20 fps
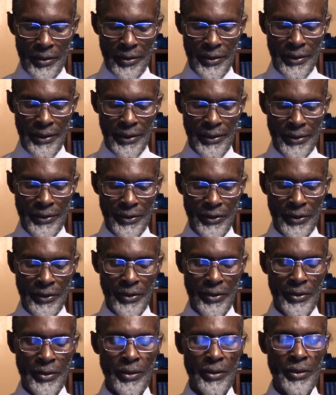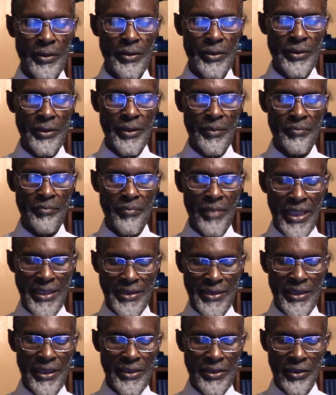into the
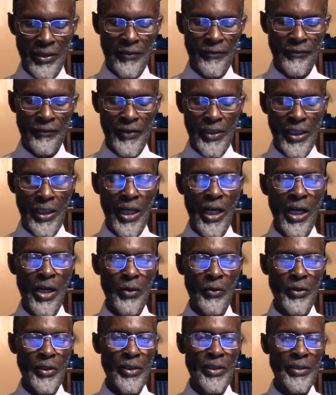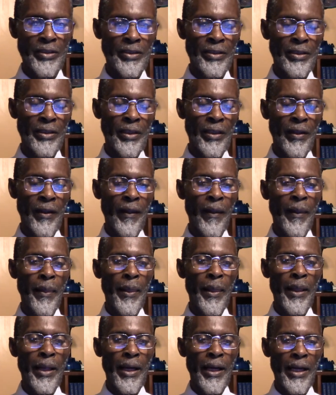message of the hour.
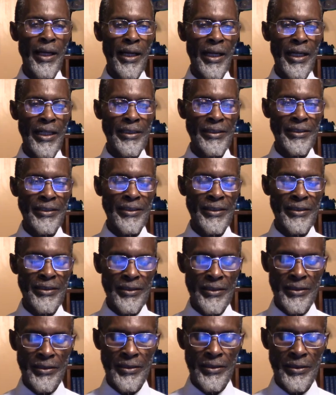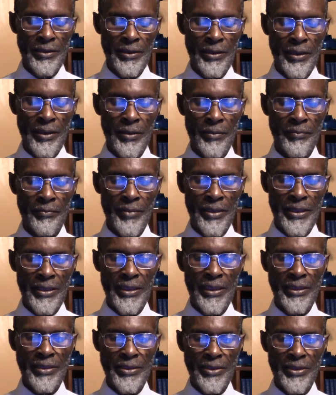And
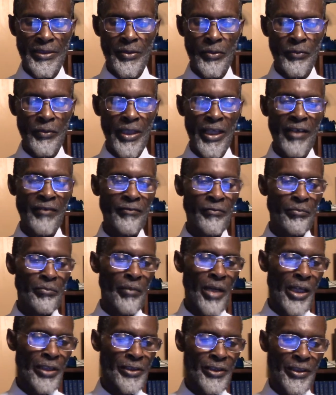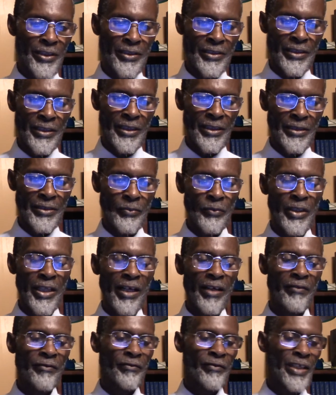because we have modern, we
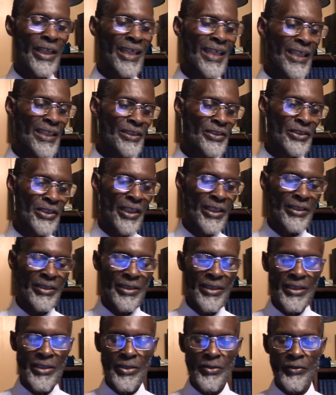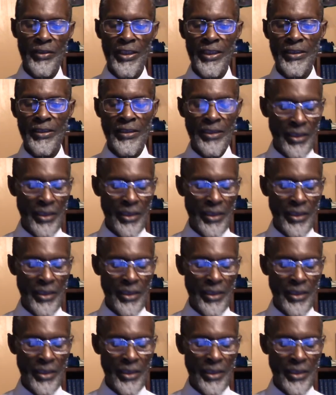have ancient Israel,